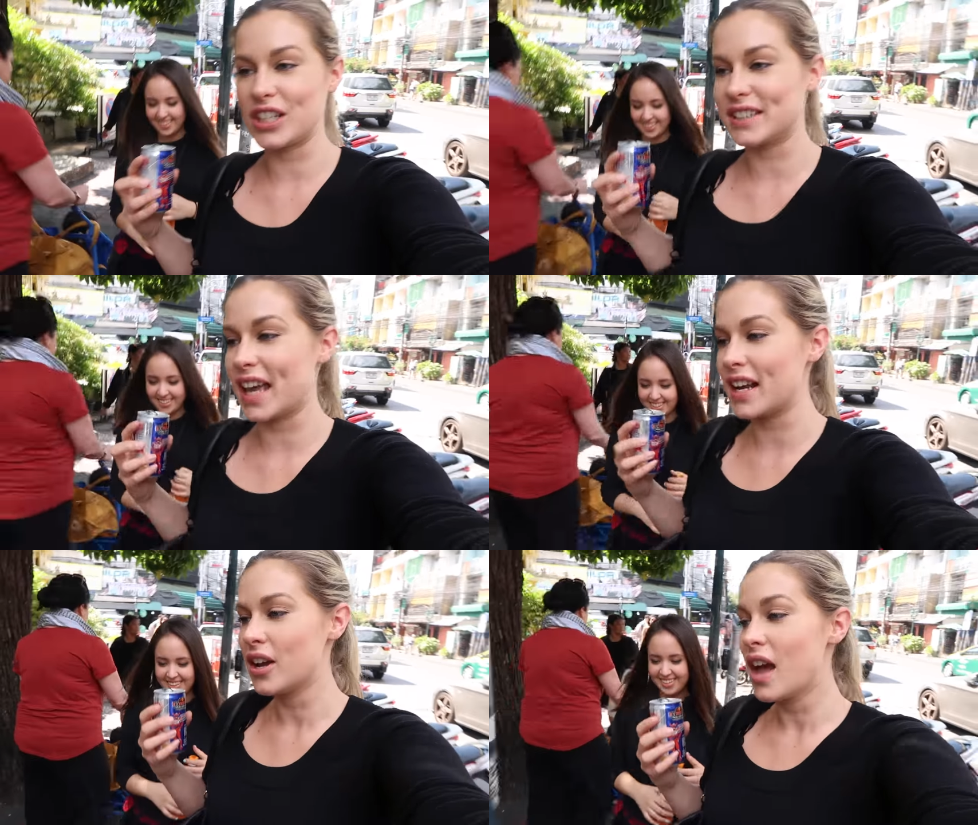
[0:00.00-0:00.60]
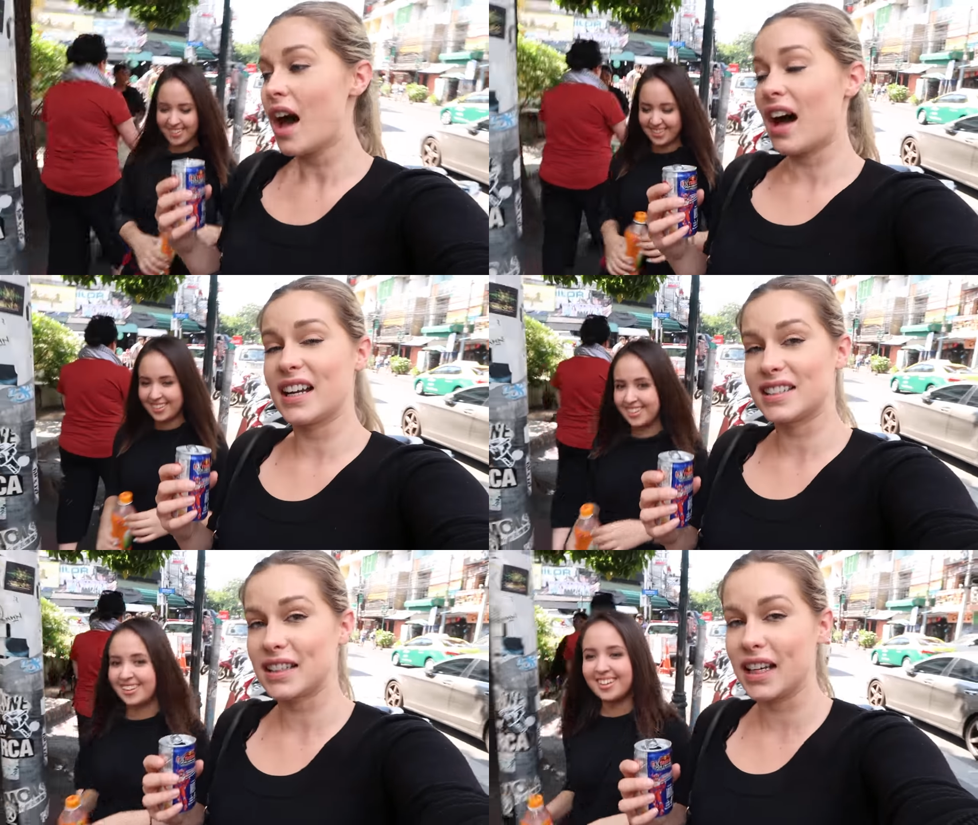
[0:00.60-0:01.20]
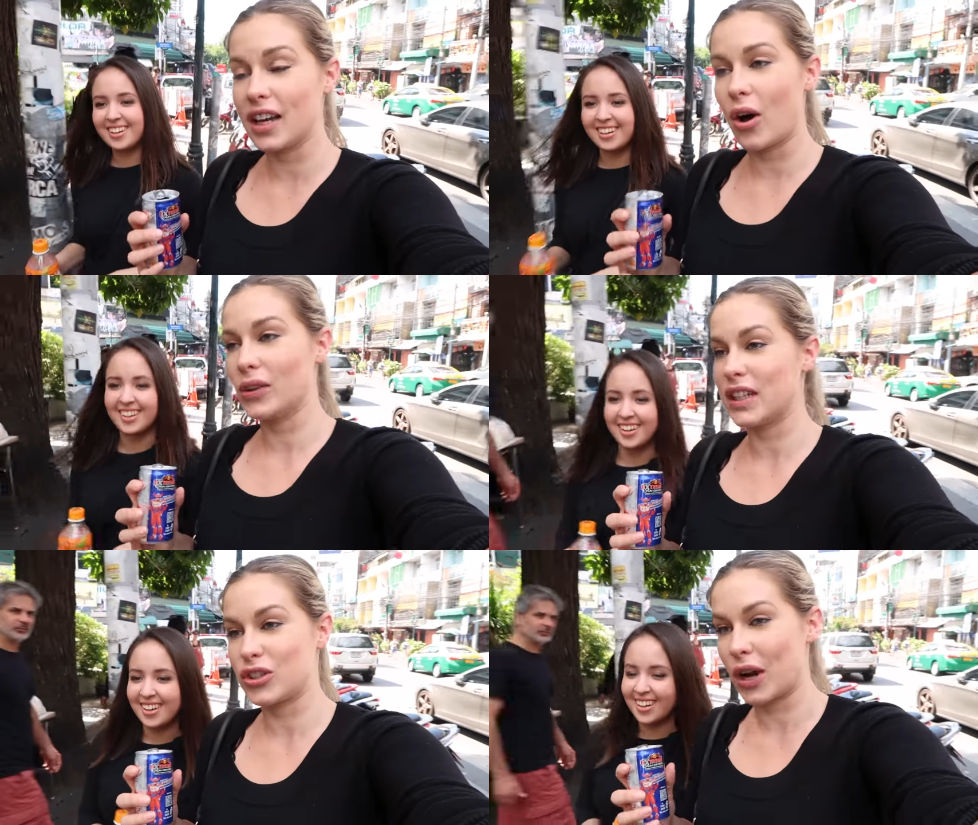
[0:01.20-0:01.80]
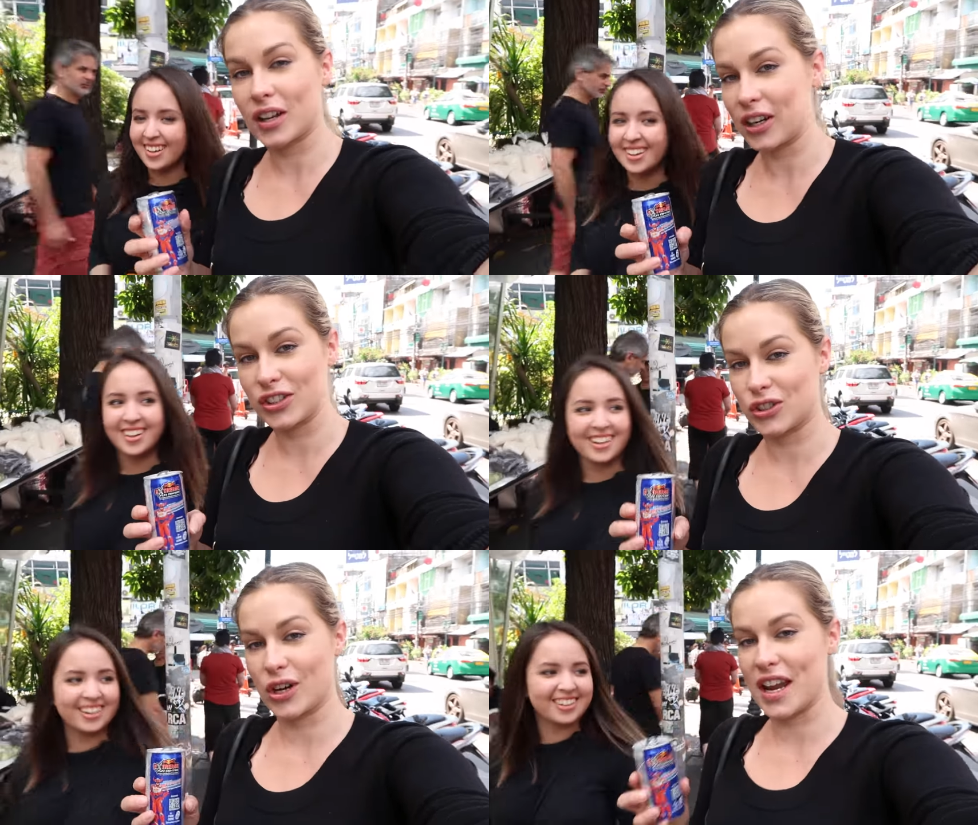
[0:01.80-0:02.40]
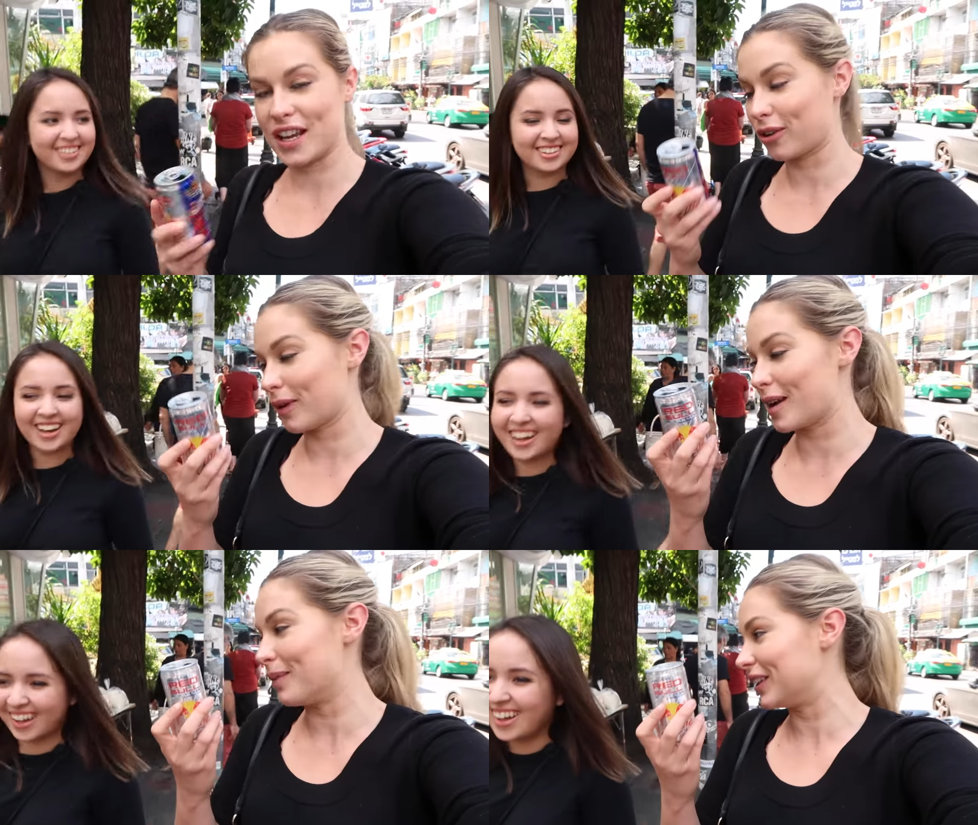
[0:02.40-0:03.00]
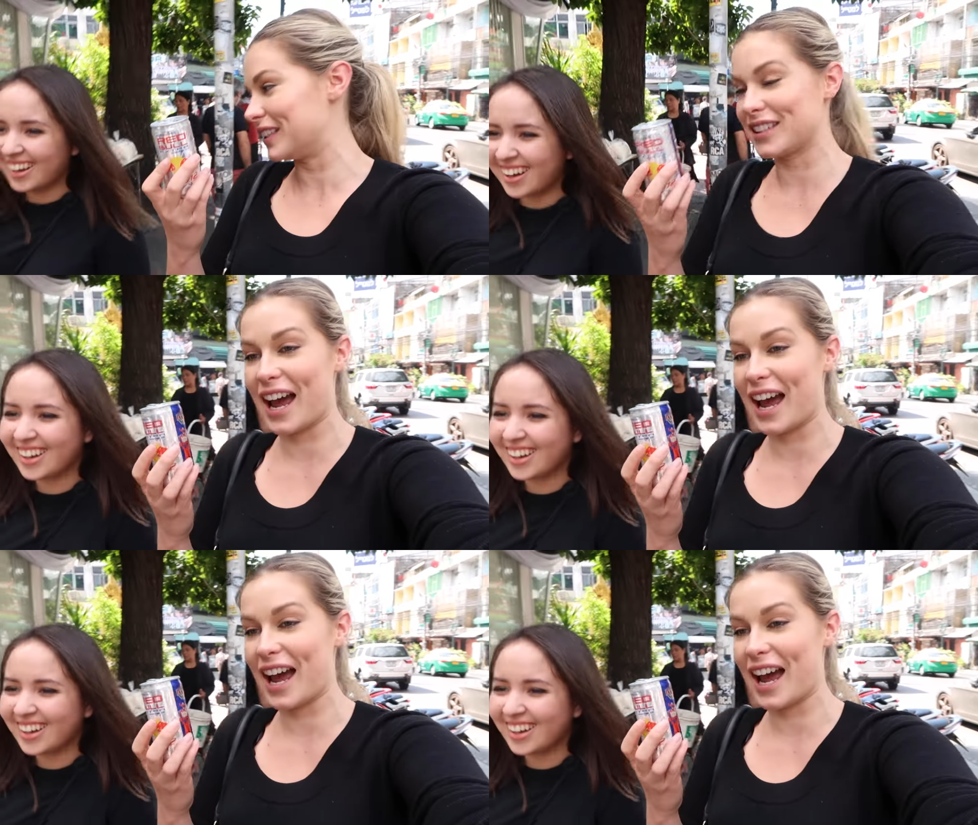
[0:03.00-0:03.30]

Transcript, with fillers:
Speaker 1: she said, honestly, only truckers drink Red Bull in